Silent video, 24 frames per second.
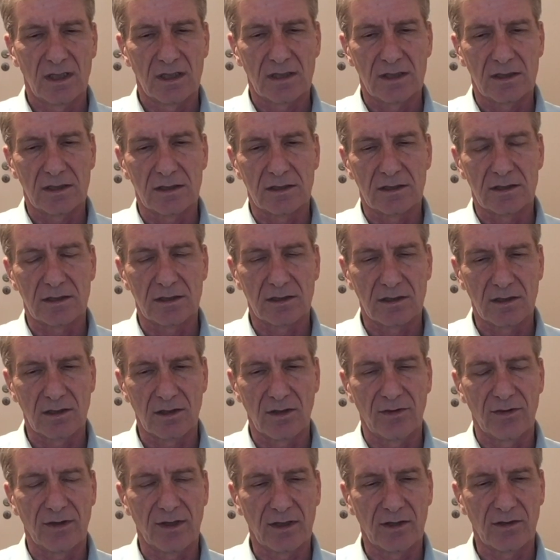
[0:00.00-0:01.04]

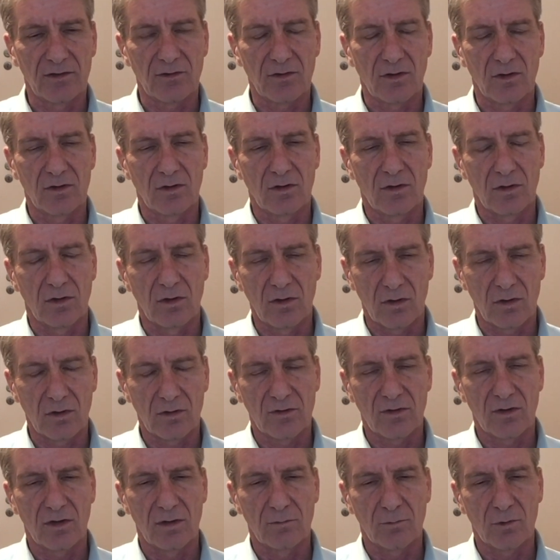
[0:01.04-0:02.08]
things on
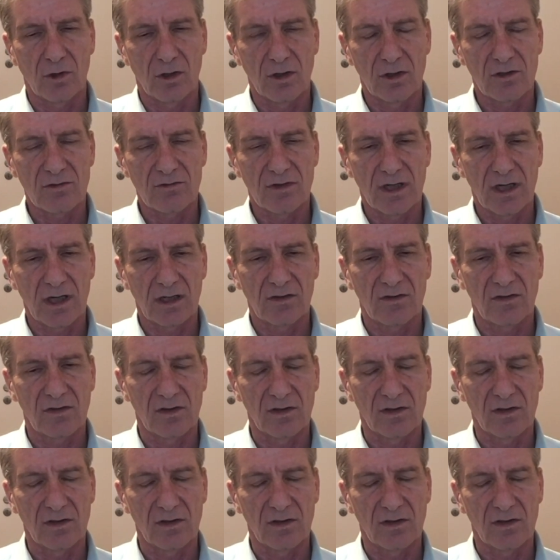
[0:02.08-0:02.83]
long-term contracts